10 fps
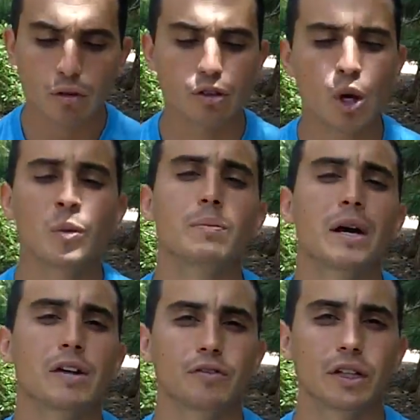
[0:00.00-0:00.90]
there's so many
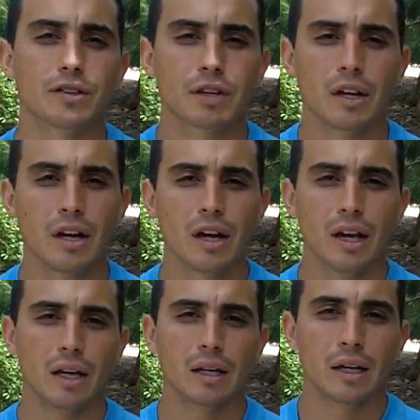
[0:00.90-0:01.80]
benefits
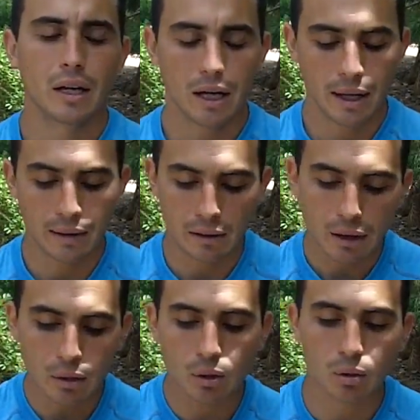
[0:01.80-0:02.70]
and
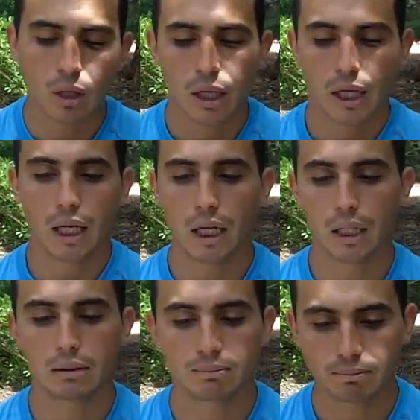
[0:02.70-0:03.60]
little
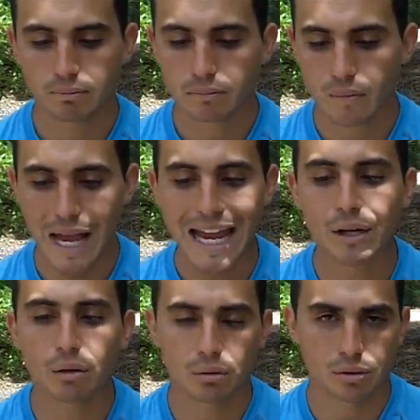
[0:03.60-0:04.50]

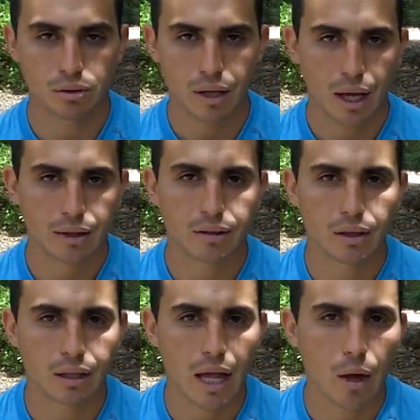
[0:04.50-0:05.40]
angles that
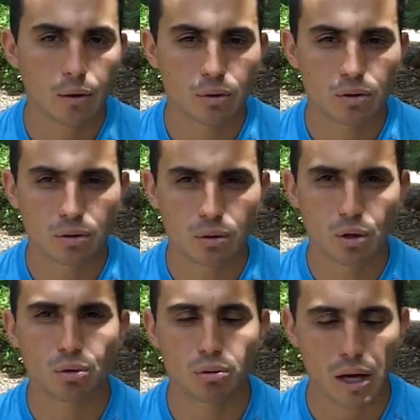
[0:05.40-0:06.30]
allow you to
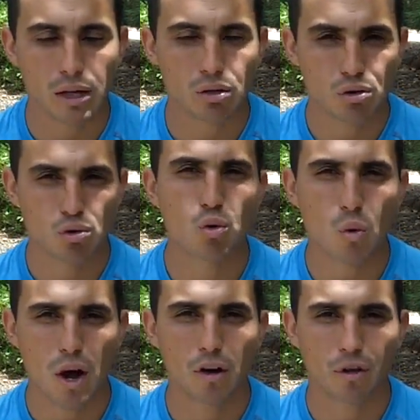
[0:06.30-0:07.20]
create true
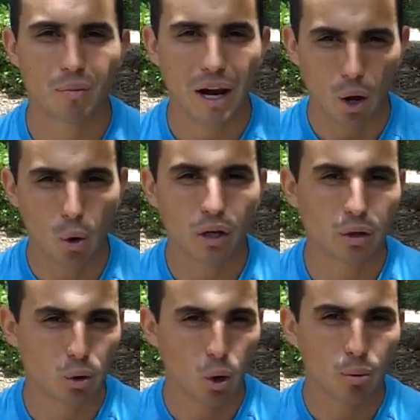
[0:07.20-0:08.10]
wealth by
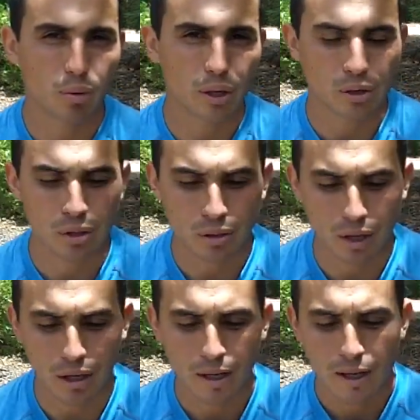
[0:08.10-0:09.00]
owning a corporation,
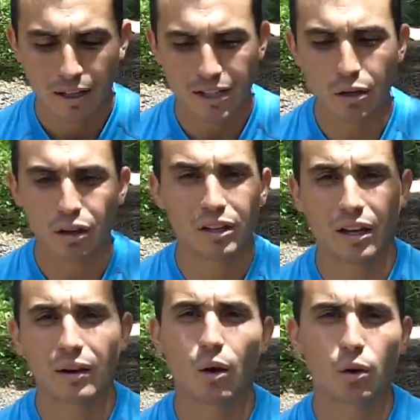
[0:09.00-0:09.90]
okay? The other thing
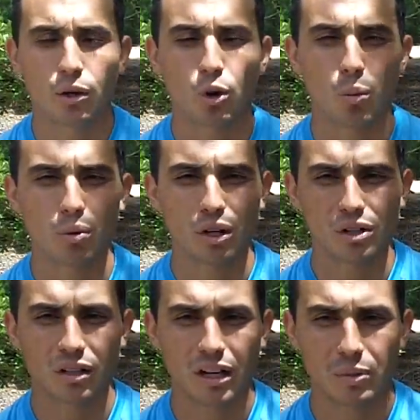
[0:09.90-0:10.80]
that owning a
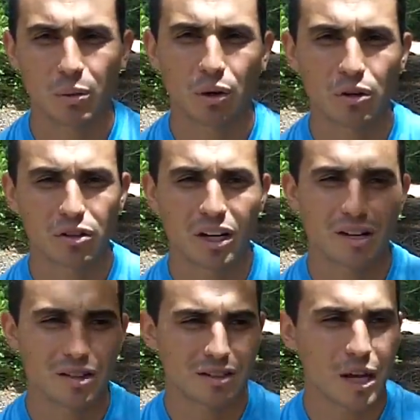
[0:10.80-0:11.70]
corporation, a lot of people don't
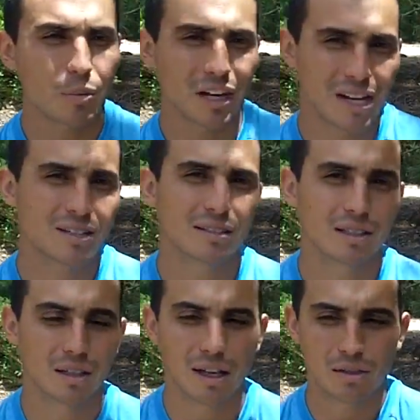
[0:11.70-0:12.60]
understand, is it's a separate
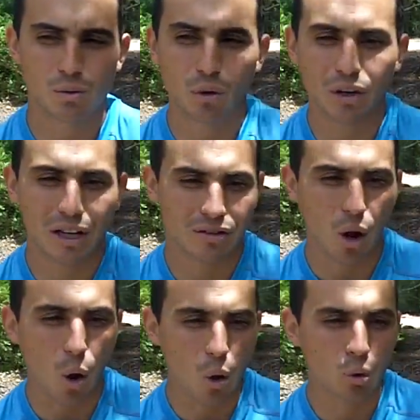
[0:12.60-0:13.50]
entity. It's really
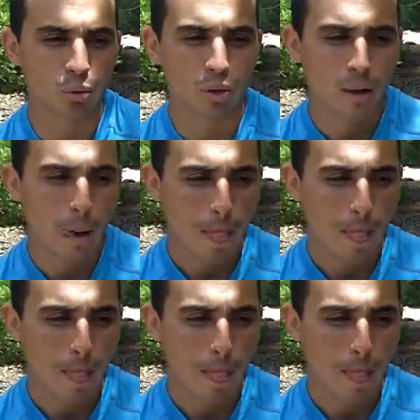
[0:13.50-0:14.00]
its own